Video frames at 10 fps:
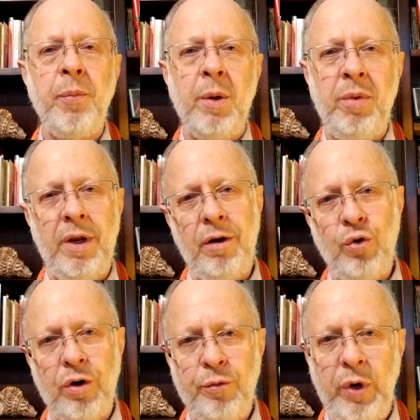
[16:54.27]
Then, of
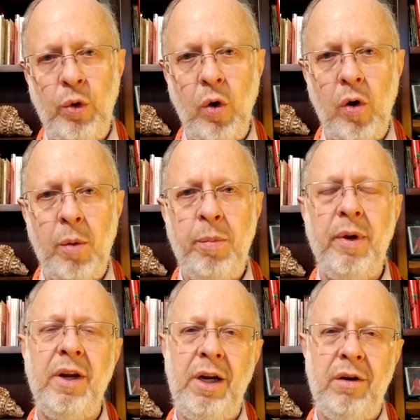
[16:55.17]
course, we grow up.
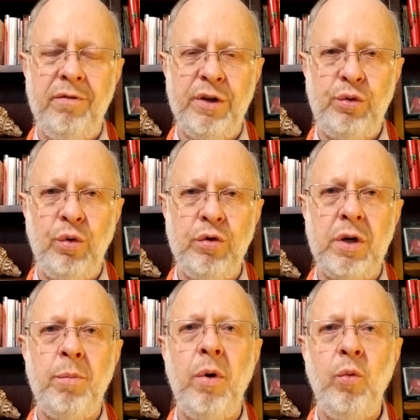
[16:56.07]
Each of us grows
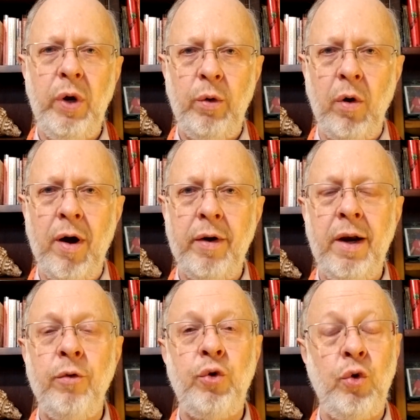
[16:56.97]
up. We grow out, and
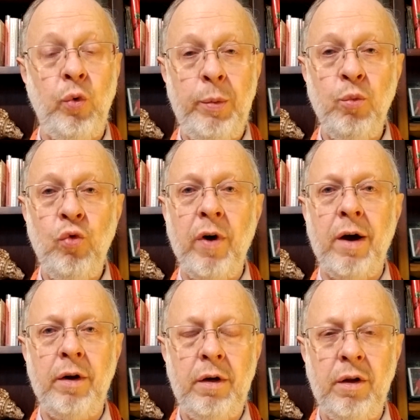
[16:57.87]
so we move out
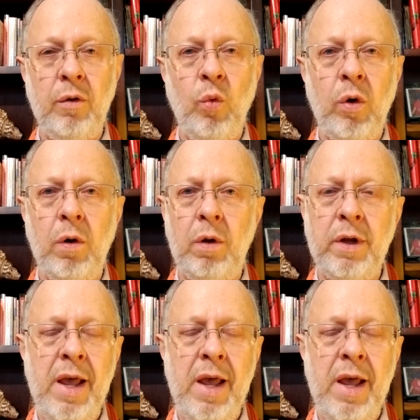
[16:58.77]
into the world.